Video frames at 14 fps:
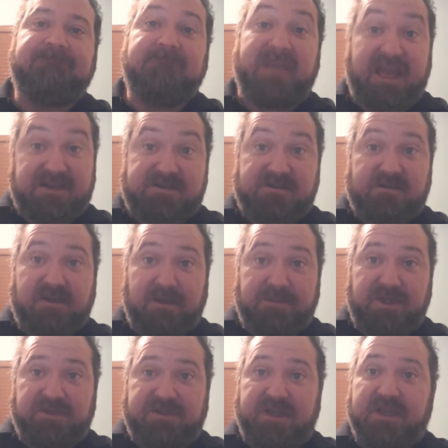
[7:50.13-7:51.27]
Yes, I'm
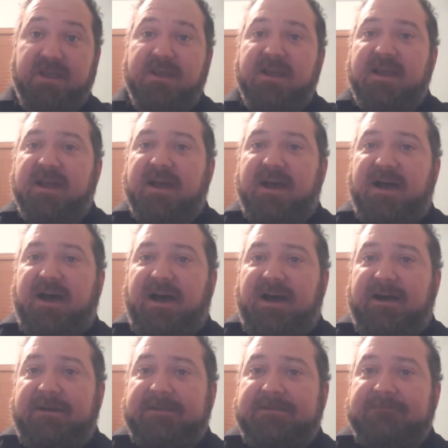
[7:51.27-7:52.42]
guilty.
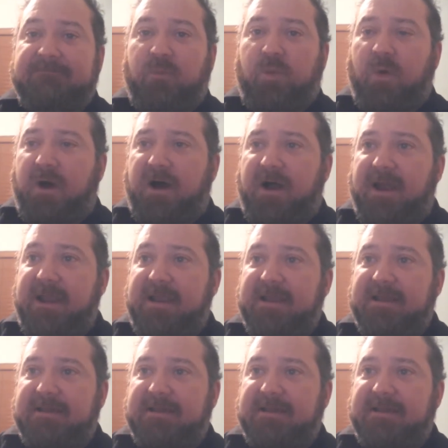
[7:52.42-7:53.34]
Why?